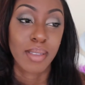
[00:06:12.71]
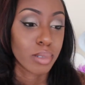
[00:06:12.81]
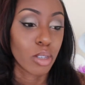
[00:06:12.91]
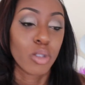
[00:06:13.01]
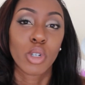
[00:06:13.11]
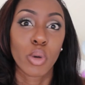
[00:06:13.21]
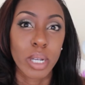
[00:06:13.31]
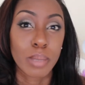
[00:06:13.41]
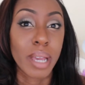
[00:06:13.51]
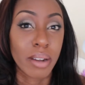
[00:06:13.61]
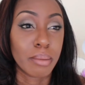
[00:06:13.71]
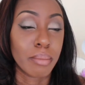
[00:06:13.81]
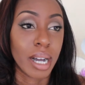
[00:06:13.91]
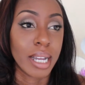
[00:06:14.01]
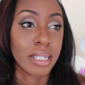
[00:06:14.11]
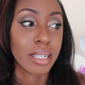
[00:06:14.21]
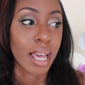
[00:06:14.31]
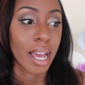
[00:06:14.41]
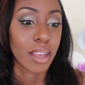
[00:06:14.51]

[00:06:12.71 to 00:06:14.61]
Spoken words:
So you should always bear in mind that